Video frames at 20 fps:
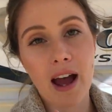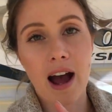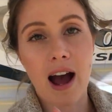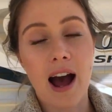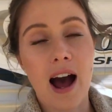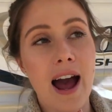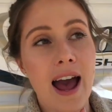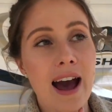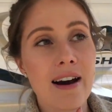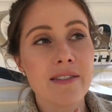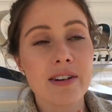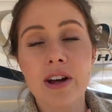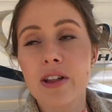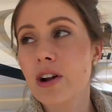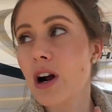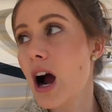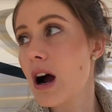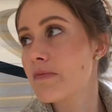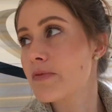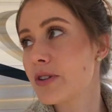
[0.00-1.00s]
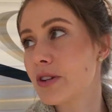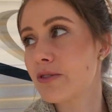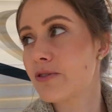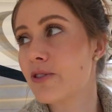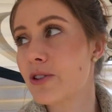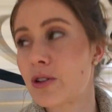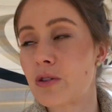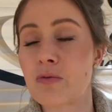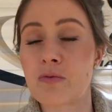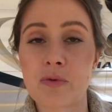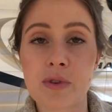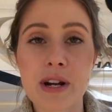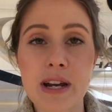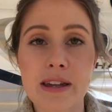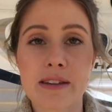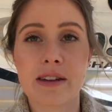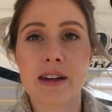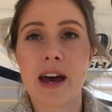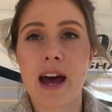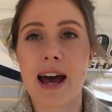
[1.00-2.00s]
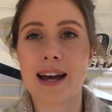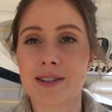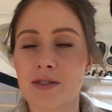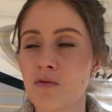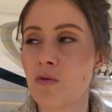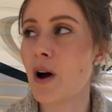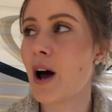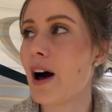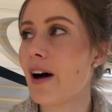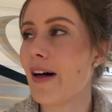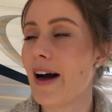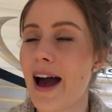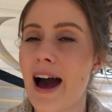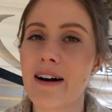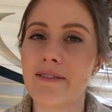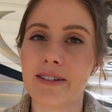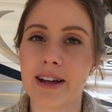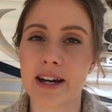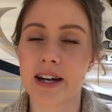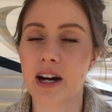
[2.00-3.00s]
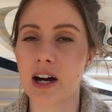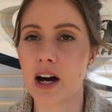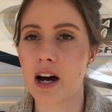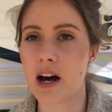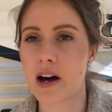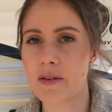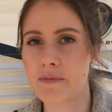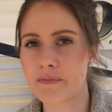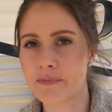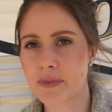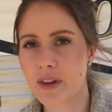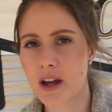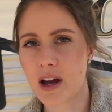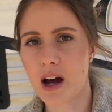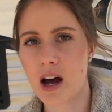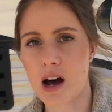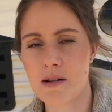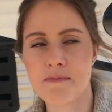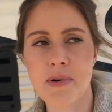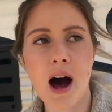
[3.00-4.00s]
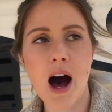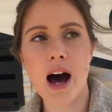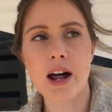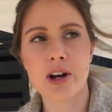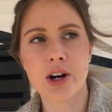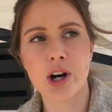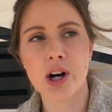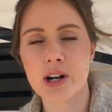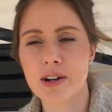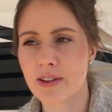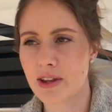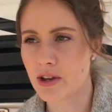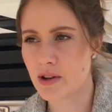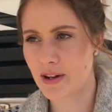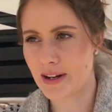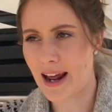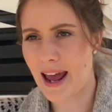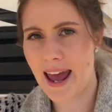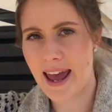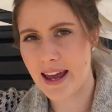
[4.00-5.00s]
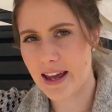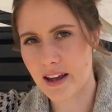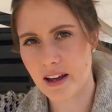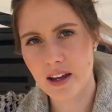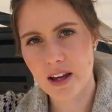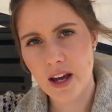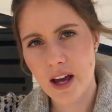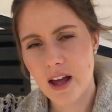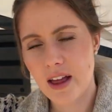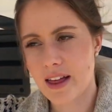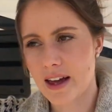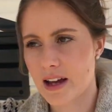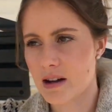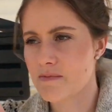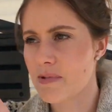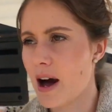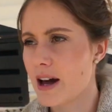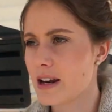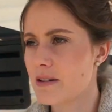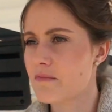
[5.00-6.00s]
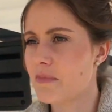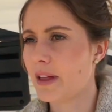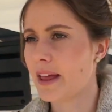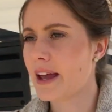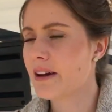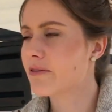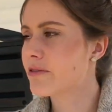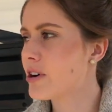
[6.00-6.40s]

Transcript: I have another option for the wreath as well. I have like a pot hook that you can hang like a potted plant